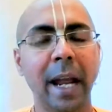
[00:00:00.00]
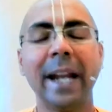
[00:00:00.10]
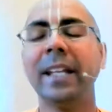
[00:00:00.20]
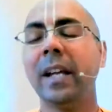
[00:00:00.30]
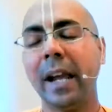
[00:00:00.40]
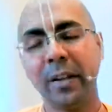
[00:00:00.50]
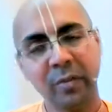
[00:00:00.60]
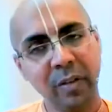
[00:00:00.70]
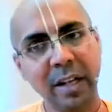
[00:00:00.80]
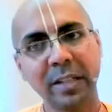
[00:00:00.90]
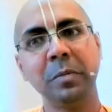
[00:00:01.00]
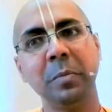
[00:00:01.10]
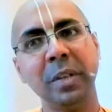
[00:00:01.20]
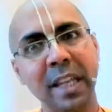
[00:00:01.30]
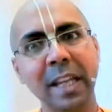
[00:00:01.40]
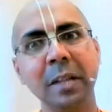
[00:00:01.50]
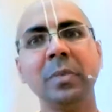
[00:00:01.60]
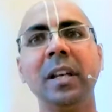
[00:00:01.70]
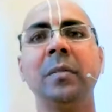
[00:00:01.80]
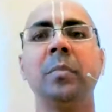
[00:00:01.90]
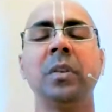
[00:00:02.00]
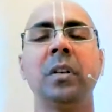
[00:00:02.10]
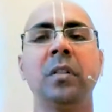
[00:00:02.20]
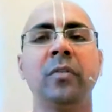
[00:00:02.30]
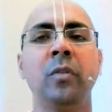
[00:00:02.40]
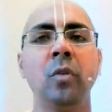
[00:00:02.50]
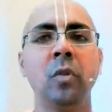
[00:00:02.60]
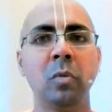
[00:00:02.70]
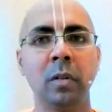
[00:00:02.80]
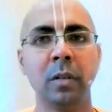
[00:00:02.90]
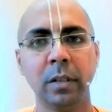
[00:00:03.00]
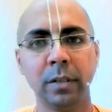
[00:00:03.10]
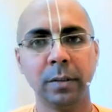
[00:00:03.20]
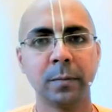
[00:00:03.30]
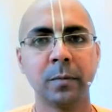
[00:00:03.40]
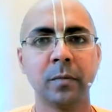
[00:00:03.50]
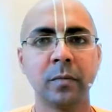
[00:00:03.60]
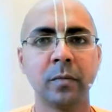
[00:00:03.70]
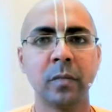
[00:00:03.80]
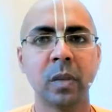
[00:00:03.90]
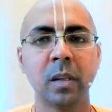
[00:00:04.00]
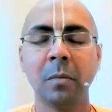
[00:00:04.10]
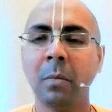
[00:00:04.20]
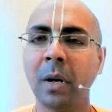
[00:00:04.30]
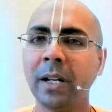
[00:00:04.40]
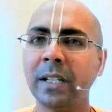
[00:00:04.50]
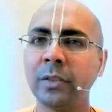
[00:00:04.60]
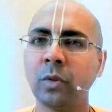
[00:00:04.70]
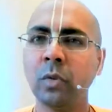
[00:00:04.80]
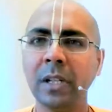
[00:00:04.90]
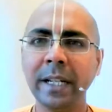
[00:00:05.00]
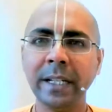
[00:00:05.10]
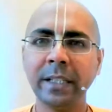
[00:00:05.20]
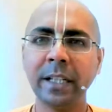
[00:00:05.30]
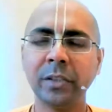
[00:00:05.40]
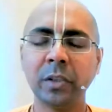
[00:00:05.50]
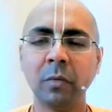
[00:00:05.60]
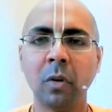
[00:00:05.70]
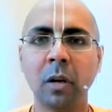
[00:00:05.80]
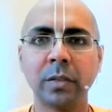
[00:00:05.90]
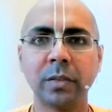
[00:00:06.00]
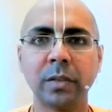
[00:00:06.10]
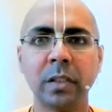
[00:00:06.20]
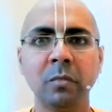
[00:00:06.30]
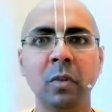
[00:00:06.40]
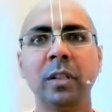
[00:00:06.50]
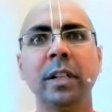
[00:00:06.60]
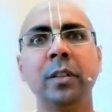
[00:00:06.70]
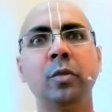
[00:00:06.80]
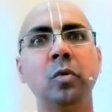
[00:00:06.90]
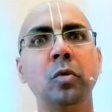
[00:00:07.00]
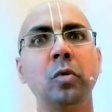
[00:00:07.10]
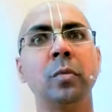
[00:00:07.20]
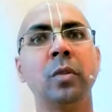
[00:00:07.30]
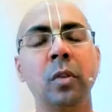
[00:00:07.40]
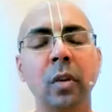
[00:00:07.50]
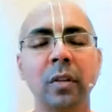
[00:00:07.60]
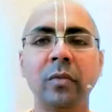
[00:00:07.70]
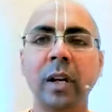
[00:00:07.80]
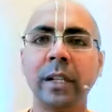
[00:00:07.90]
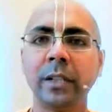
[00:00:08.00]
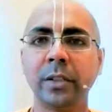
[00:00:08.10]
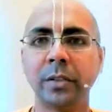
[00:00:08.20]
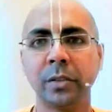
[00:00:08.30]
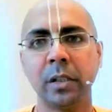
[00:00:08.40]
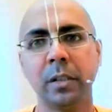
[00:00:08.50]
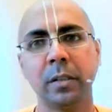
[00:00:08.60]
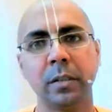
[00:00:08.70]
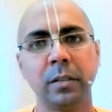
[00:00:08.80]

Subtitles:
And in fact, he became the emperor of whole world. But his only intention was he wanted to glorify Krishna.